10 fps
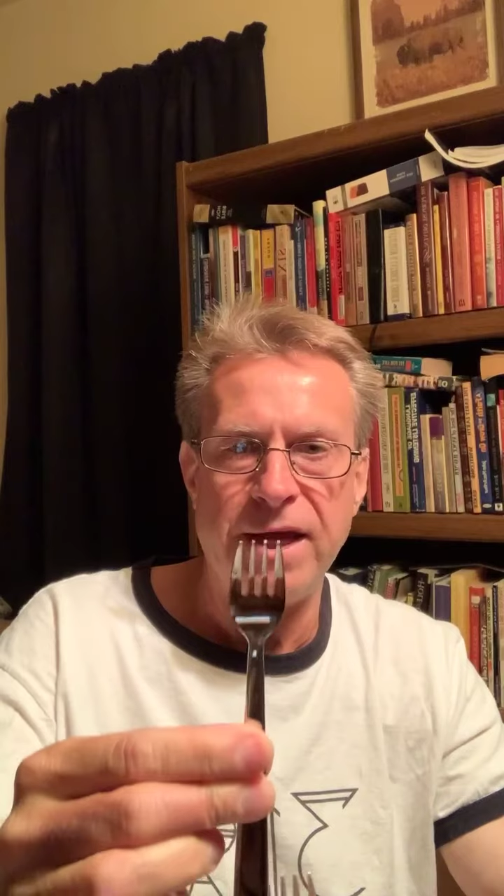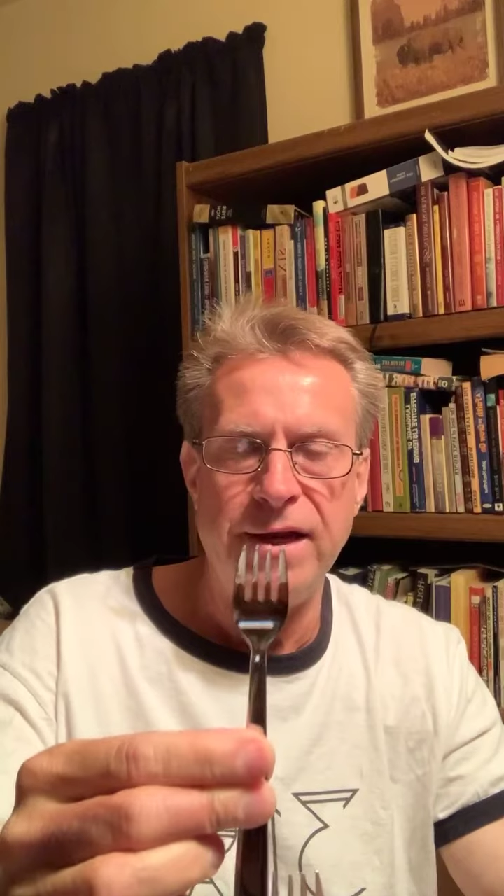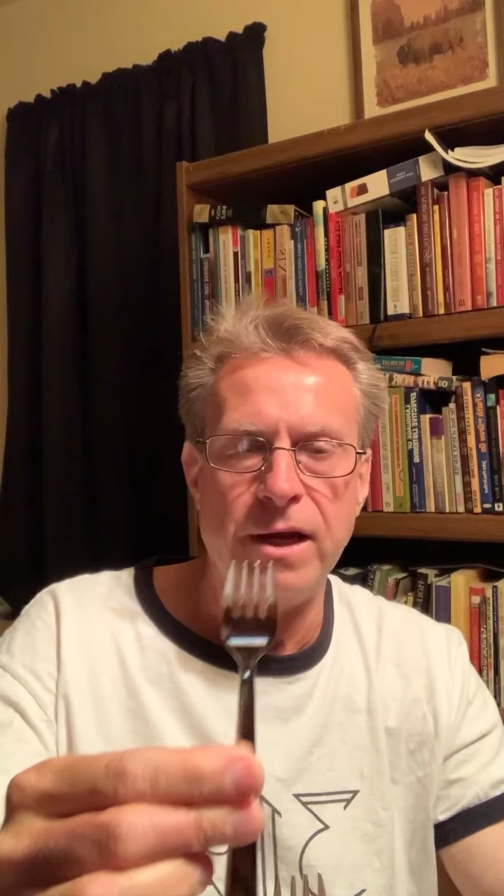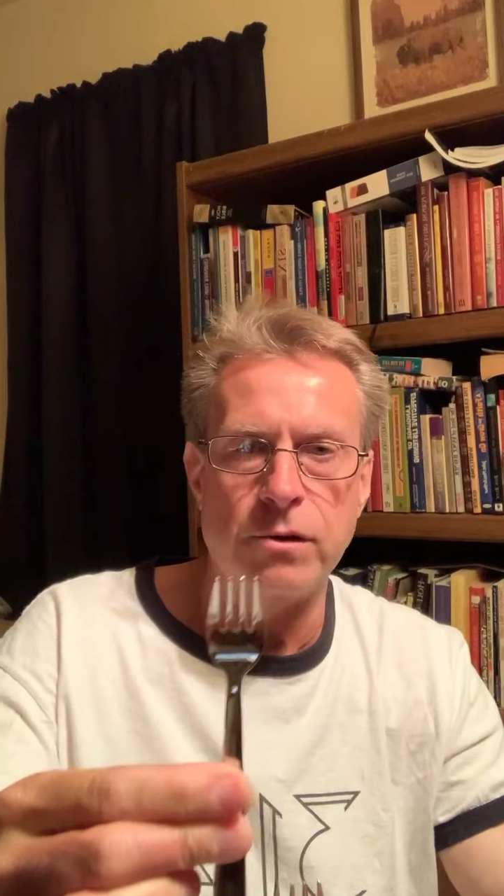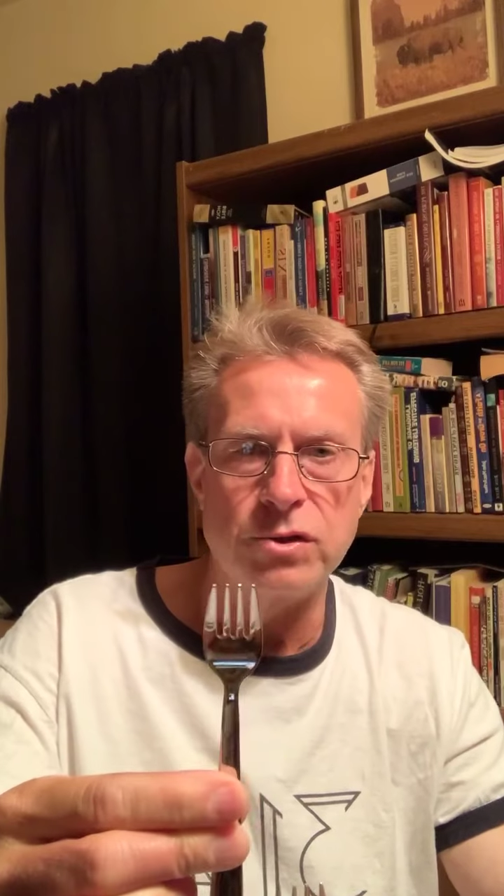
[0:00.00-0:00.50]

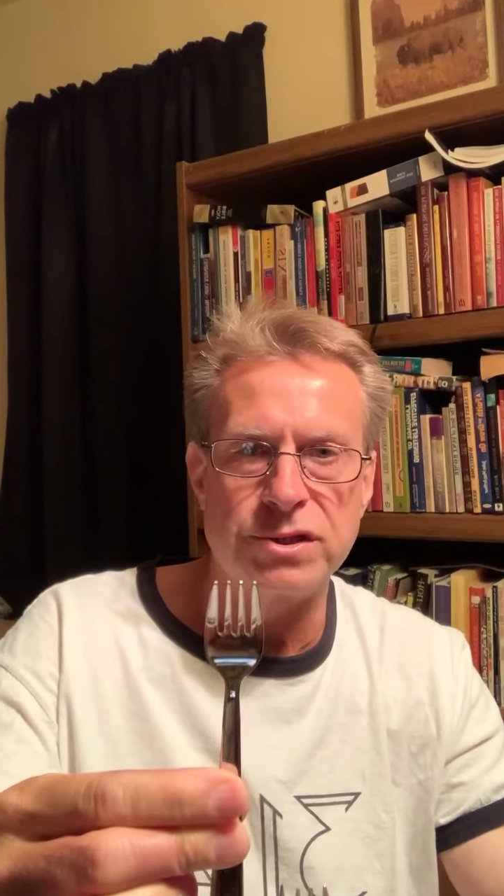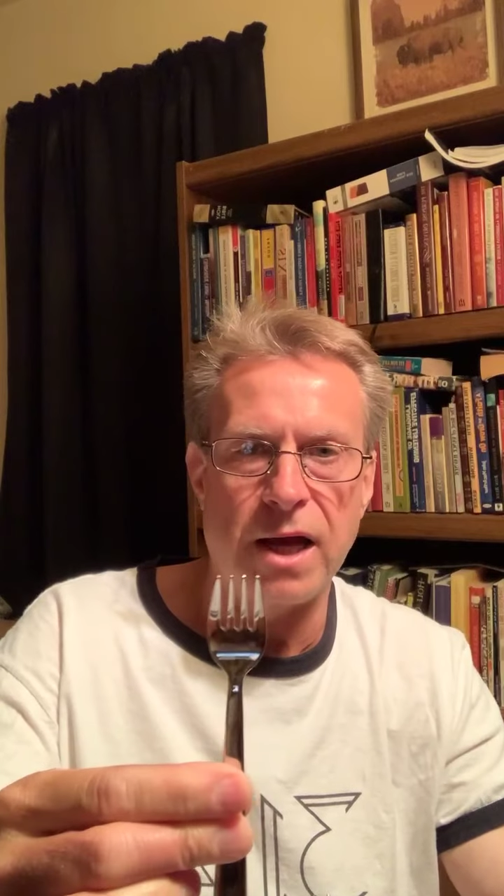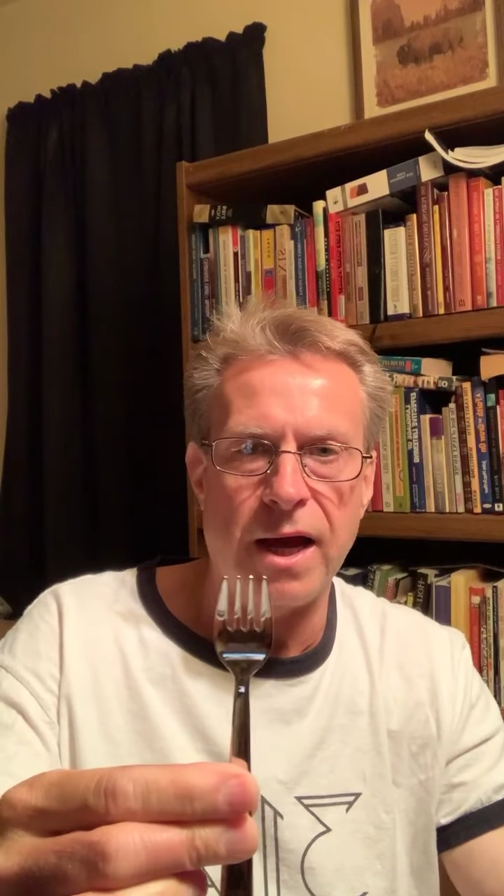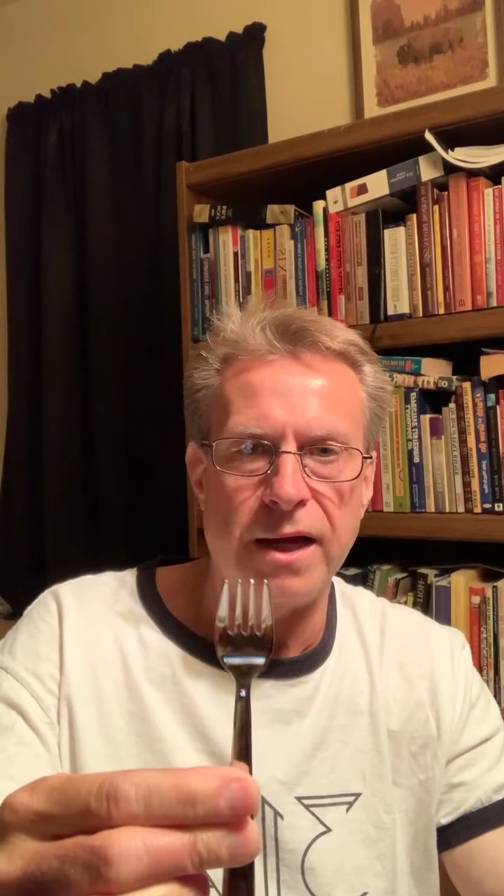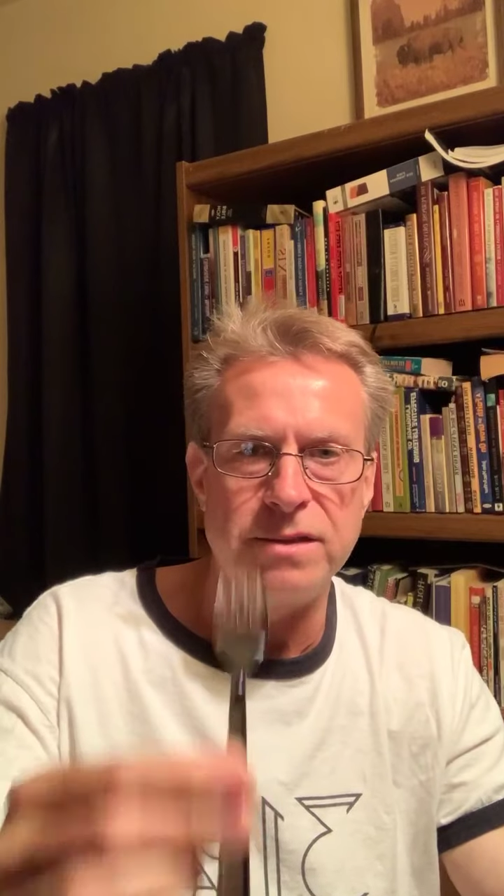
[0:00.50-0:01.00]

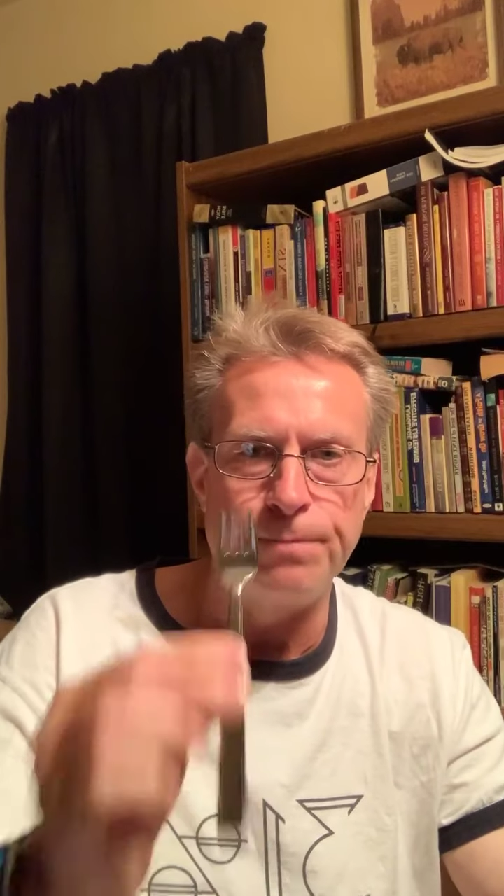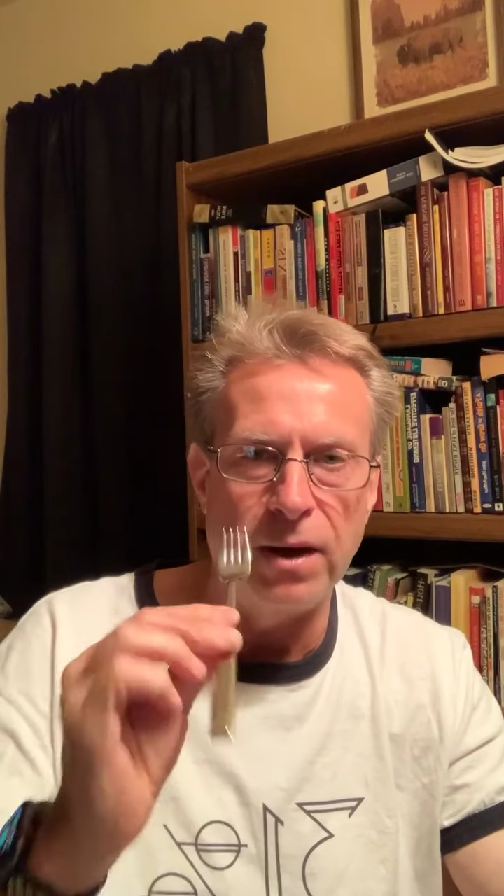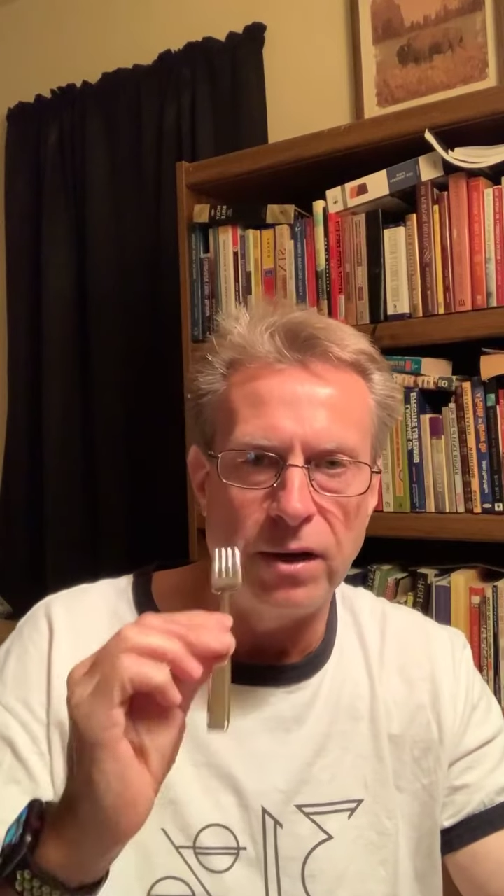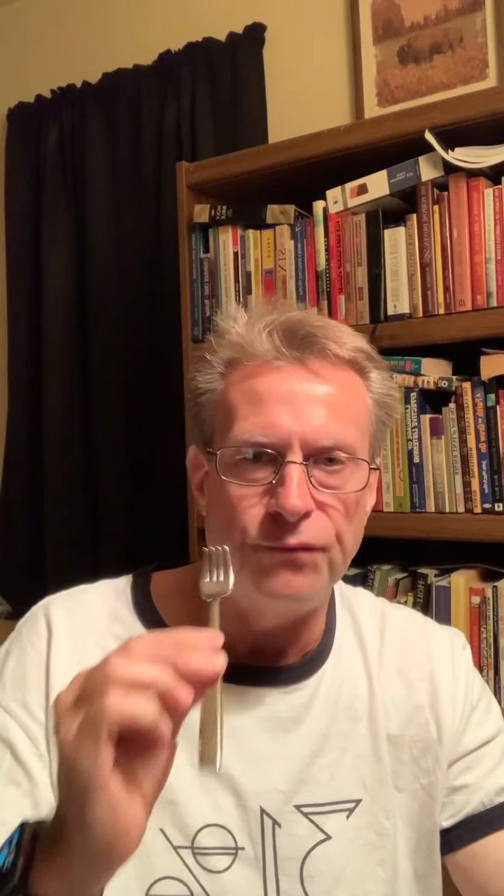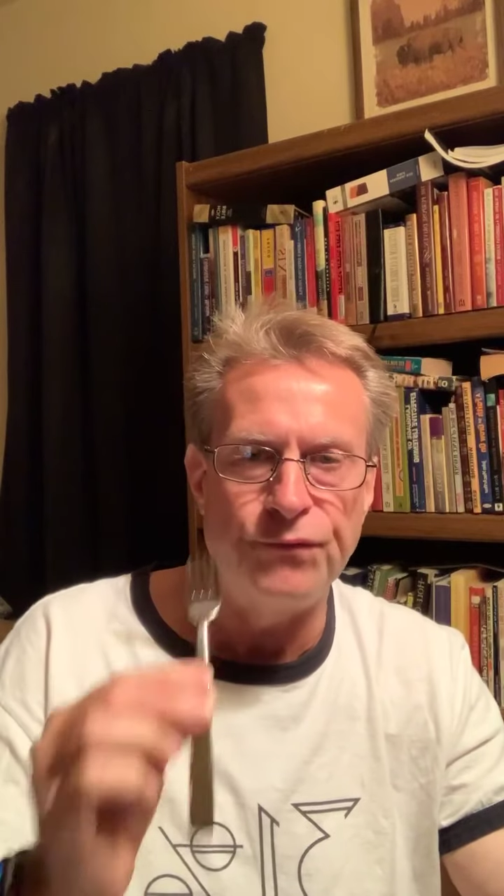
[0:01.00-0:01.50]
nickel-sized bite
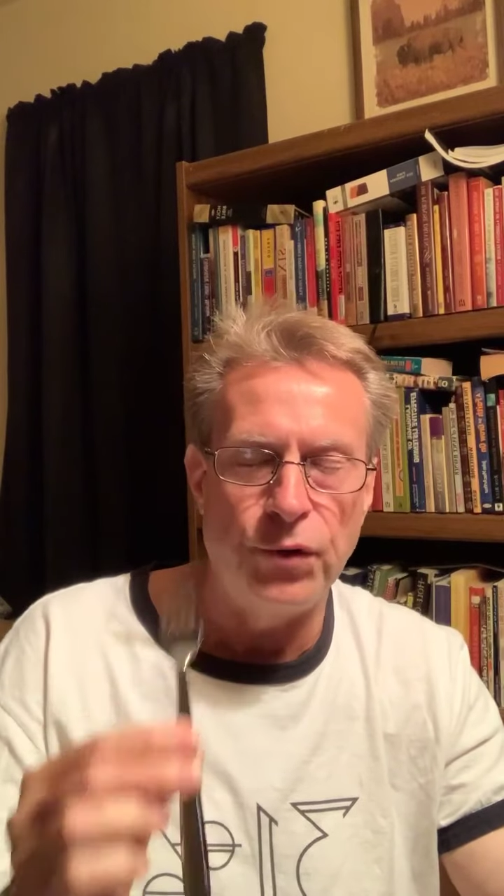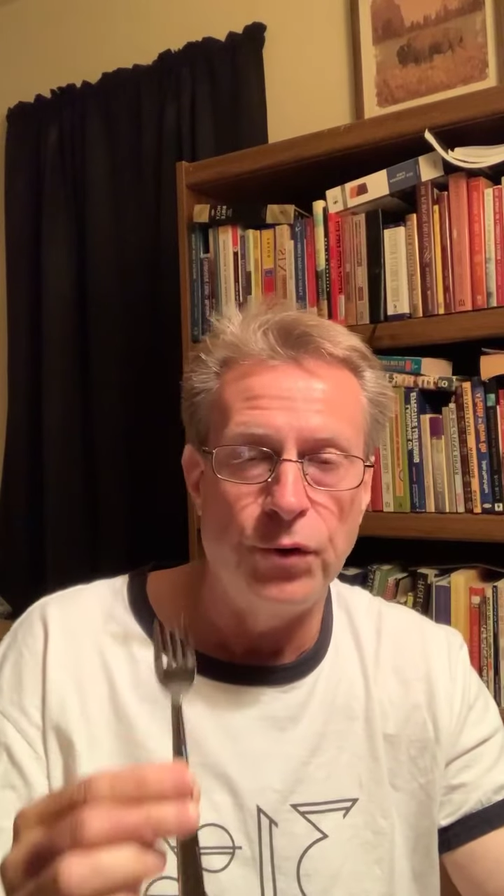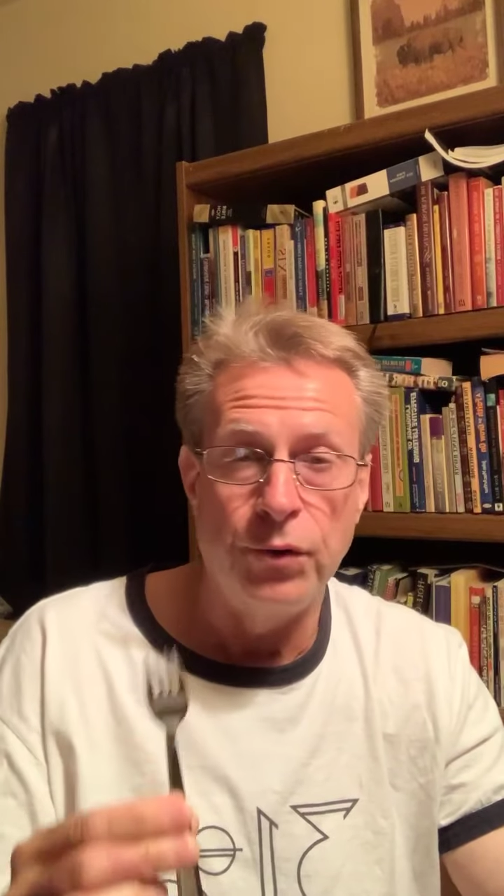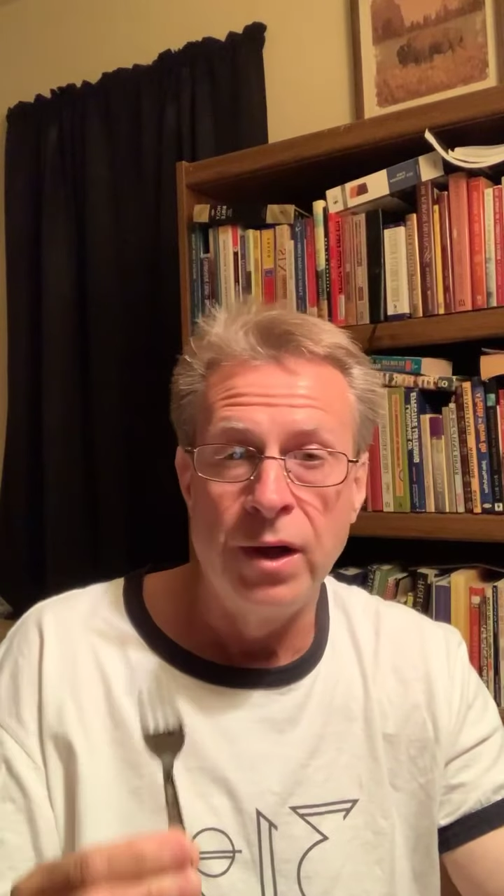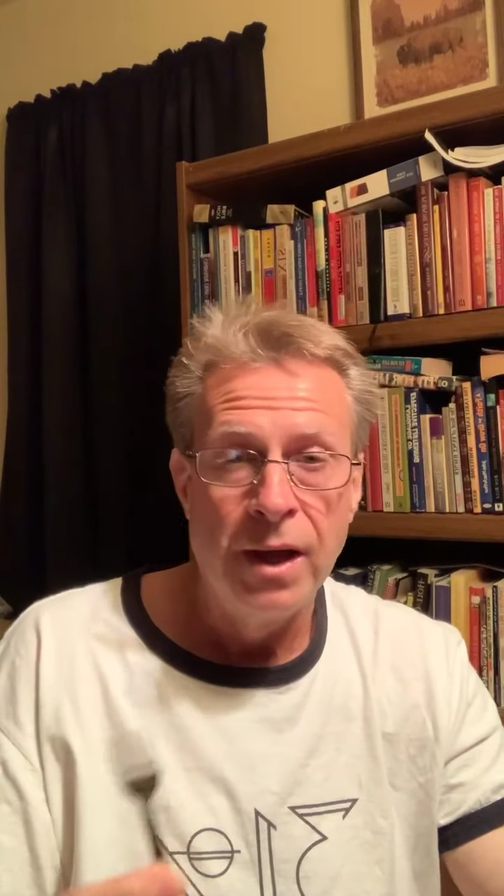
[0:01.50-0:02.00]
of food.